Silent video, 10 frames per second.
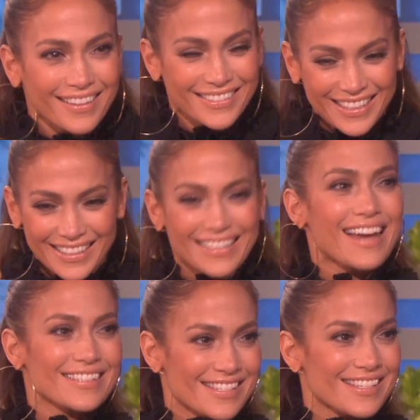he's like,
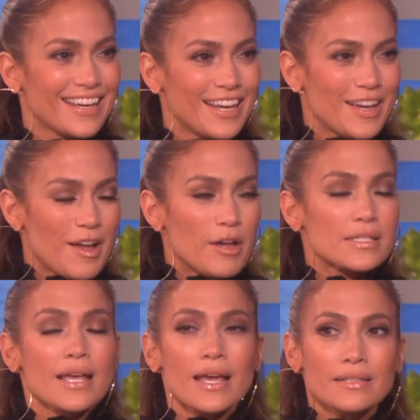yes. For 10
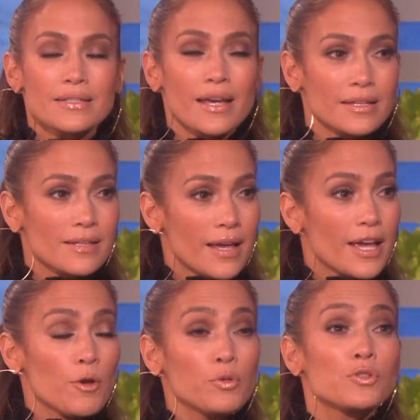days. 10 days.
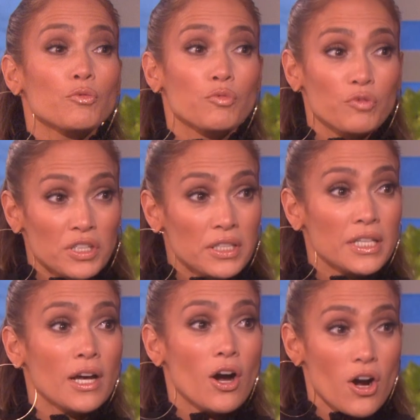It was
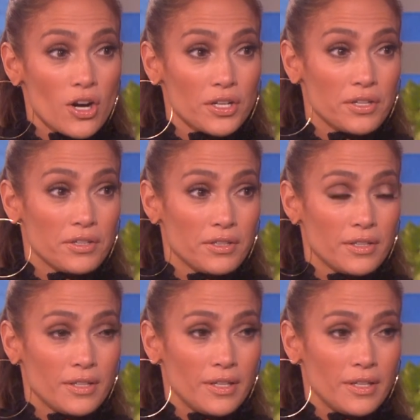really hard. Yeah,